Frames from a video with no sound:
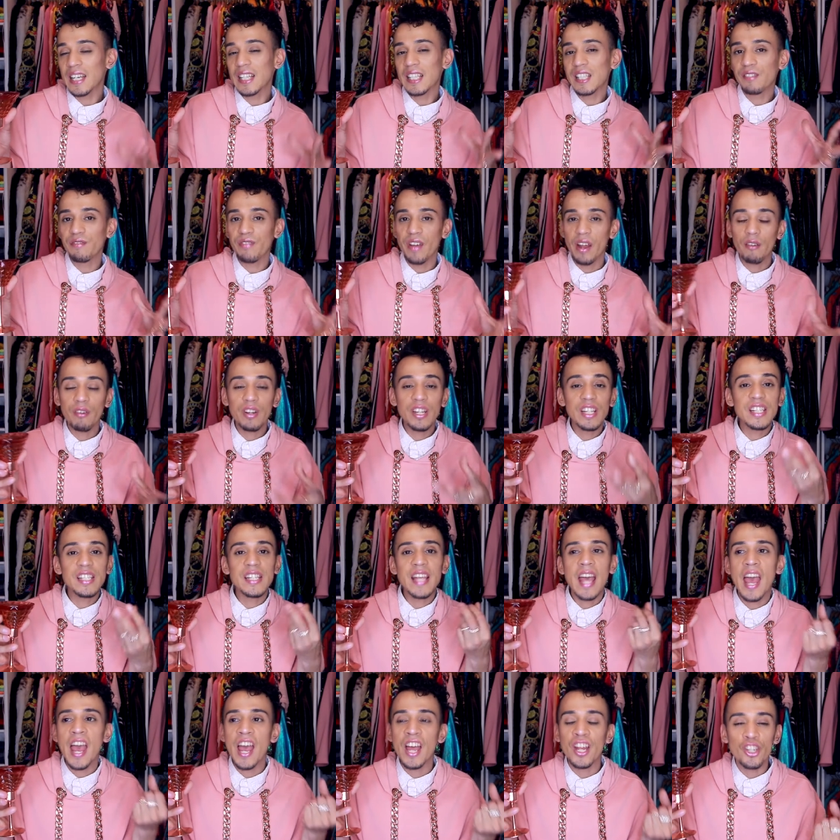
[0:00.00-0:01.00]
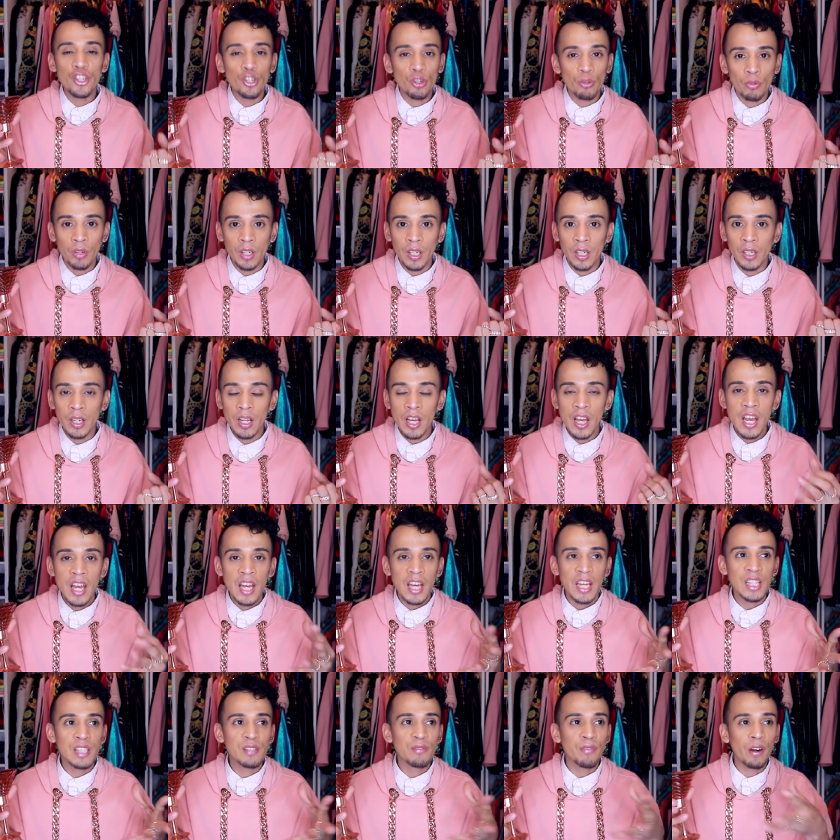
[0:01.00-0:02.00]
It's very tangerine,
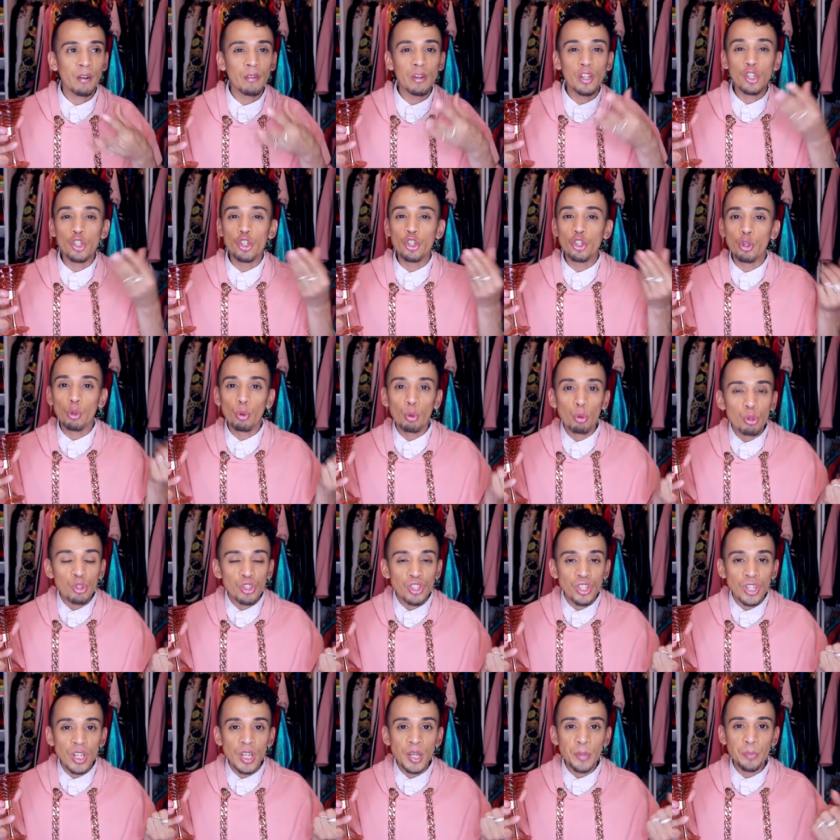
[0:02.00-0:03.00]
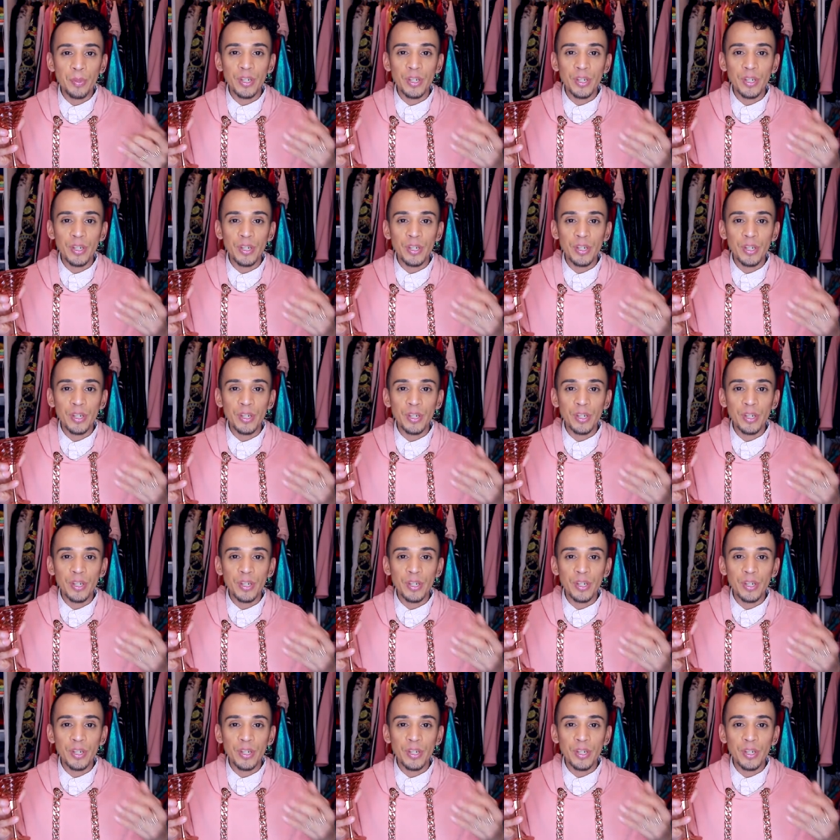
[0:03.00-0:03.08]
it's very juicy,